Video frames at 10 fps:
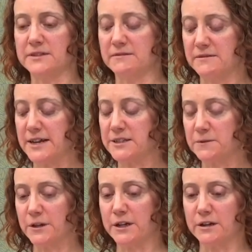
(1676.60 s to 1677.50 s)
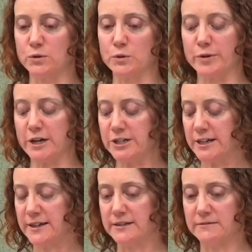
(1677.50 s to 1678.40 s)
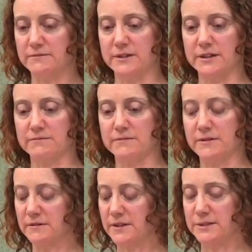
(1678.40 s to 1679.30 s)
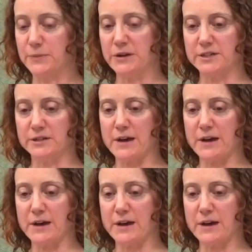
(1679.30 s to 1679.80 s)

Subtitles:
that's a really cool project that is about to